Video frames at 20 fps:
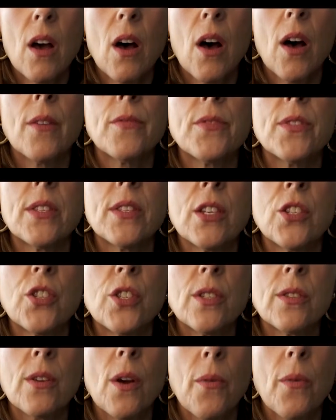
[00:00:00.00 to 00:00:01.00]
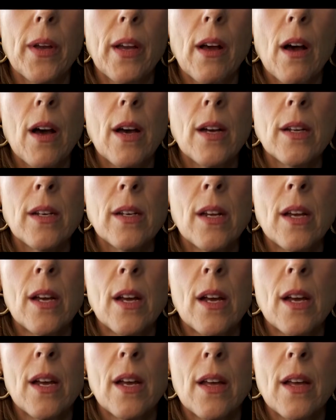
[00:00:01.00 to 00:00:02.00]
of stitches going on,
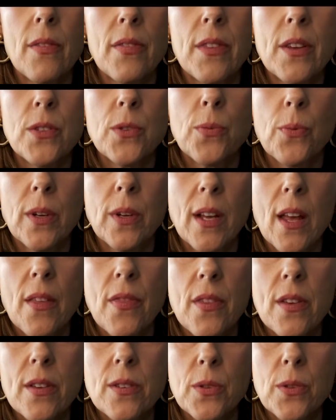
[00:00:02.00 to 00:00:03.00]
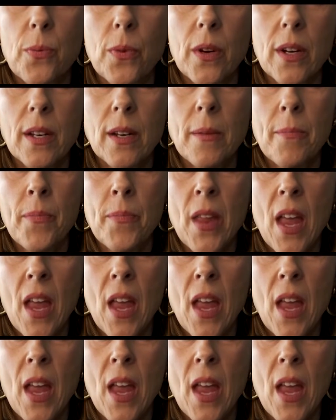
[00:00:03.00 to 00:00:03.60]
this one and this one.